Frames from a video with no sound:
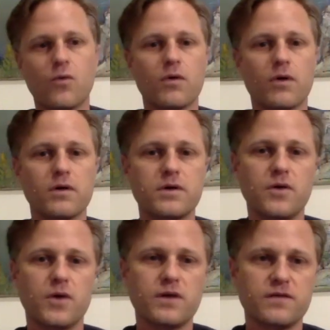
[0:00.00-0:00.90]
or
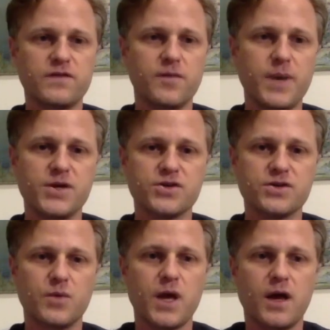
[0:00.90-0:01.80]
going in to see a patient
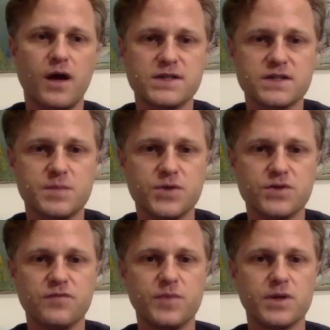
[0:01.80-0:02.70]
that we had high
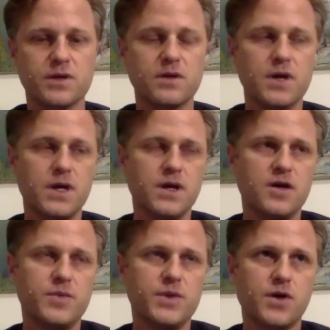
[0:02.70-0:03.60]
suspicion of
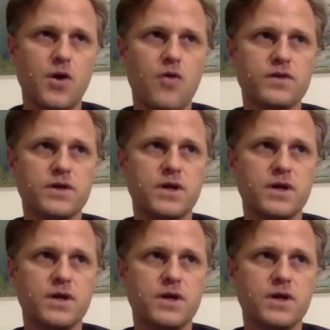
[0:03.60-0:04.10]
being COVID.